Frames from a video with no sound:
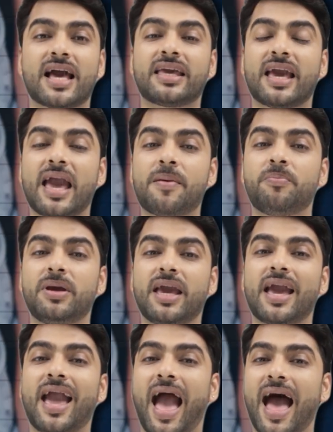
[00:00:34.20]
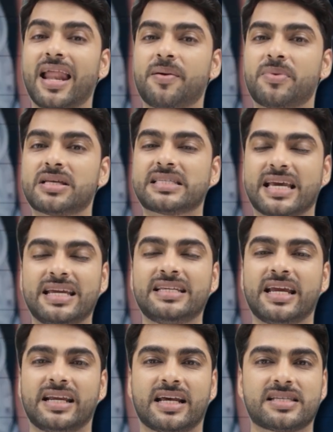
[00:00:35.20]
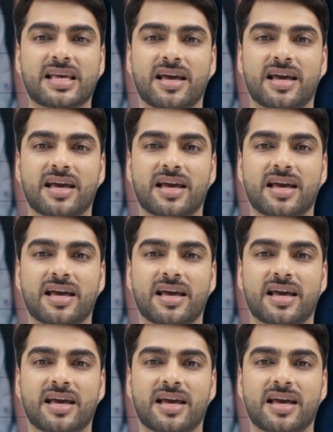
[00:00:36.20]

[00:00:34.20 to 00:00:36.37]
like MBA and MS in data